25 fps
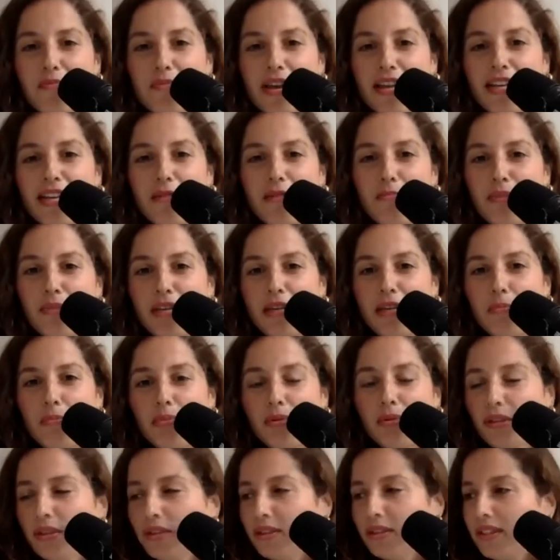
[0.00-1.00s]
many
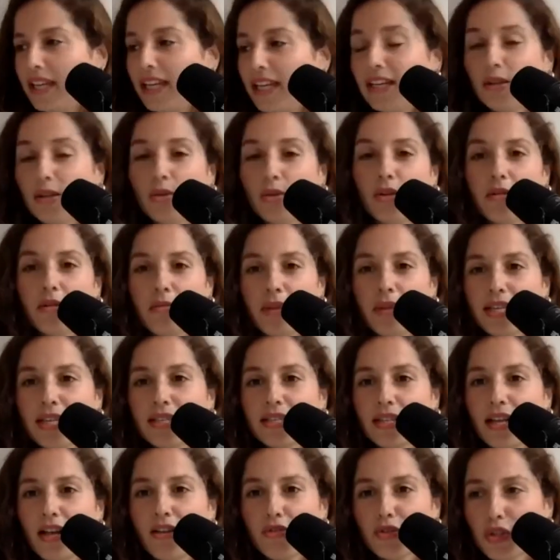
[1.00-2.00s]
people, including
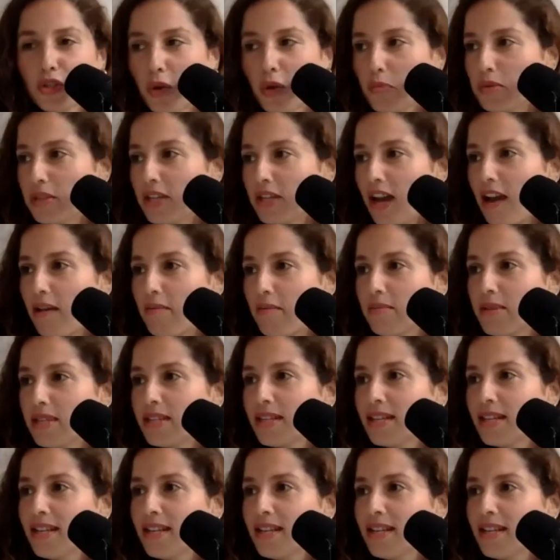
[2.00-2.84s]
myself, sometimes